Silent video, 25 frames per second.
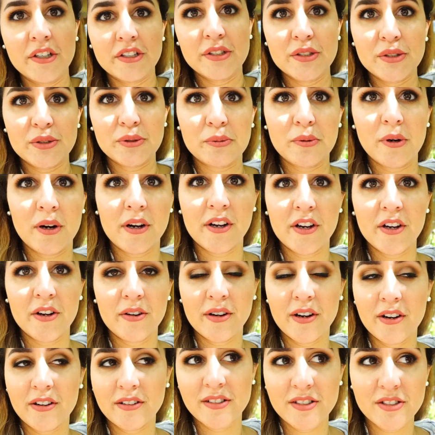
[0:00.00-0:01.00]
Just walking
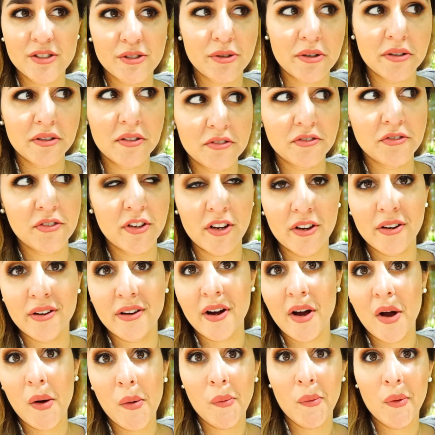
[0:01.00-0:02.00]
around and trying to figure
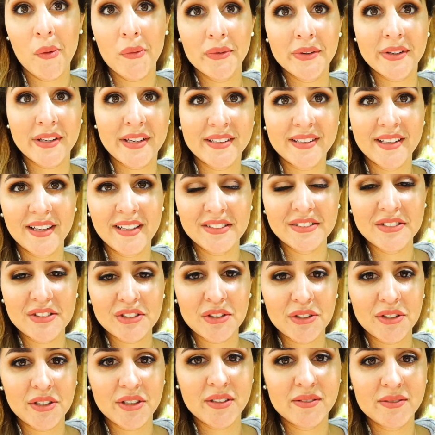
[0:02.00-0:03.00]
out what we can
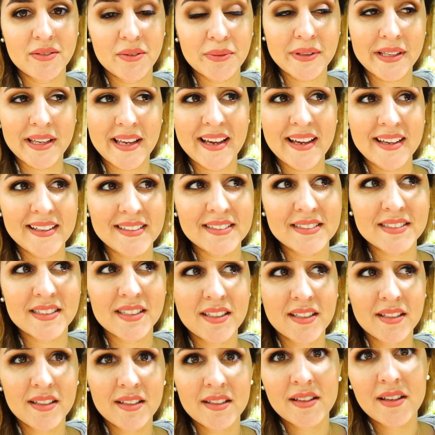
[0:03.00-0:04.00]
enter and what we can't.
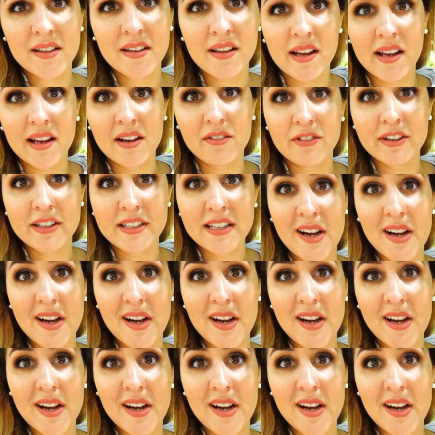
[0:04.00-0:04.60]
Right